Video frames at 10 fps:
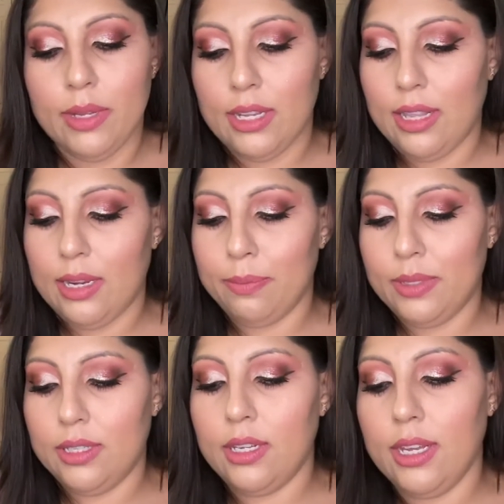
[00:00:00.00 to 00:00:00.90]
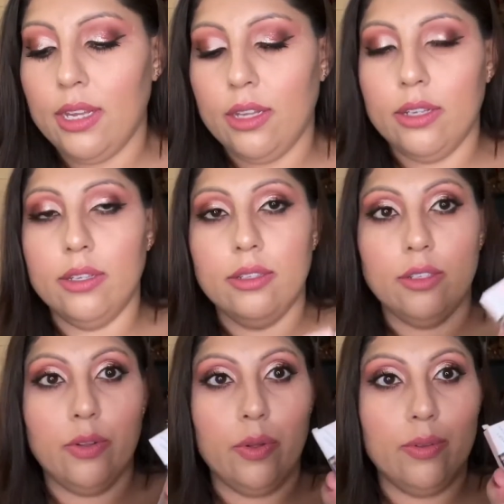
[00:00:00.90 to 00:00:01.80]
lipstick.
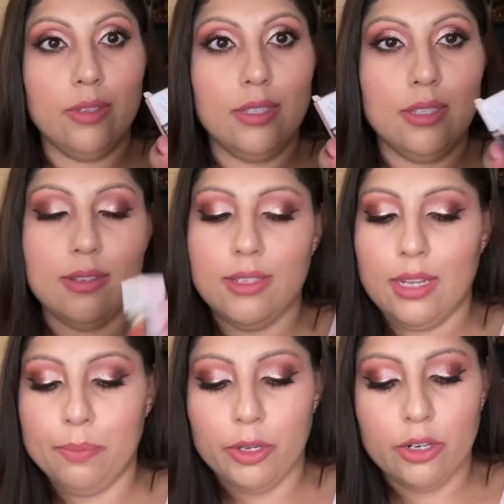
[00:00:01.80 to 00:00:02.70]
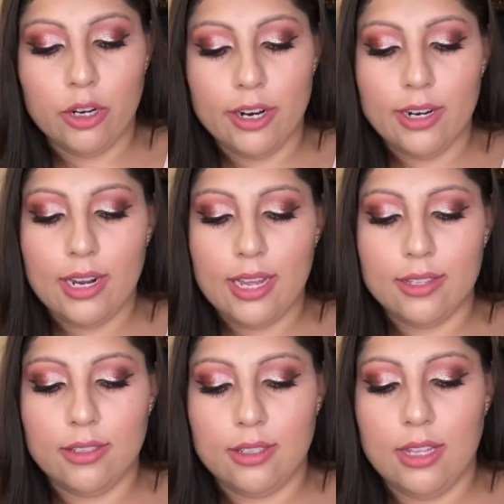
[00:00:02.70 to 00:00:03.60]
So same unicorn
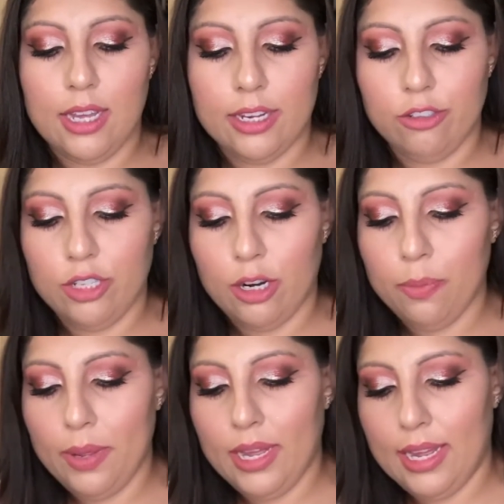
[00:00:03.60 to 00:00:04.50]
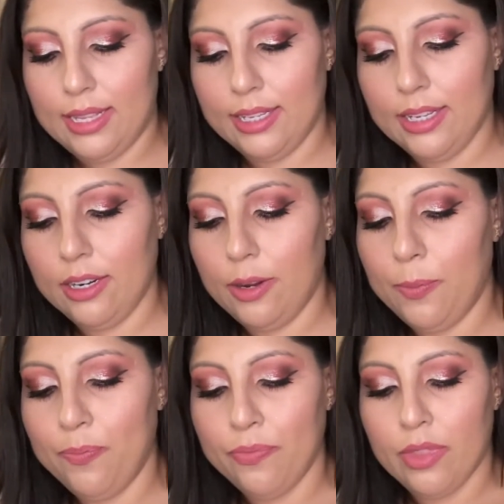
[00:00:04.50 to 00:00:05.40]
as the eyeshadow palette.
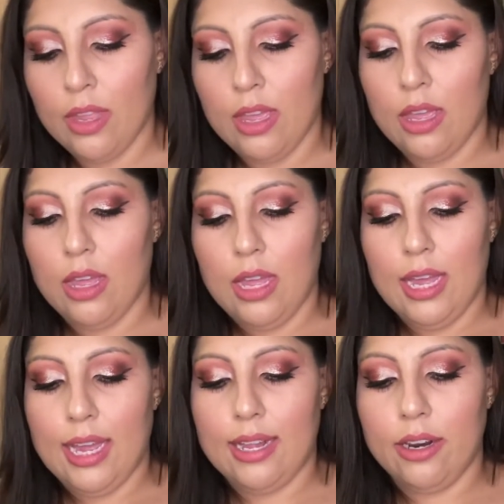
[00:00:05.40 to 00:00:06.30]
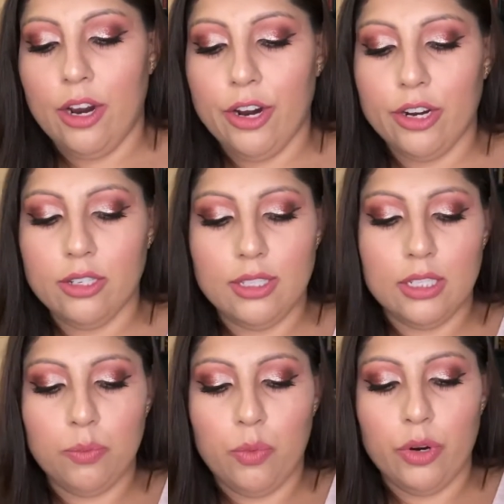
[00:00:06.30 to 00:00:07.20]
And hers
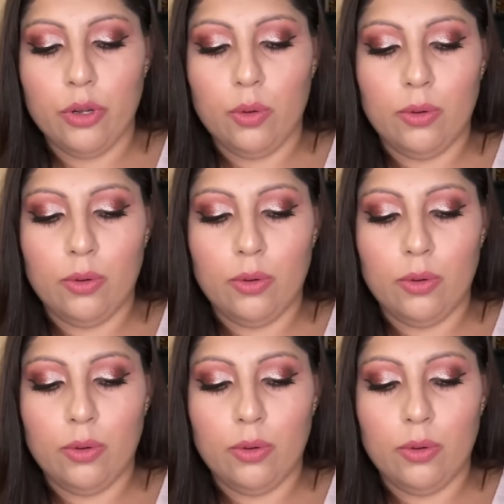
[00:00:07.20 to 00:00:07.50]
is more cool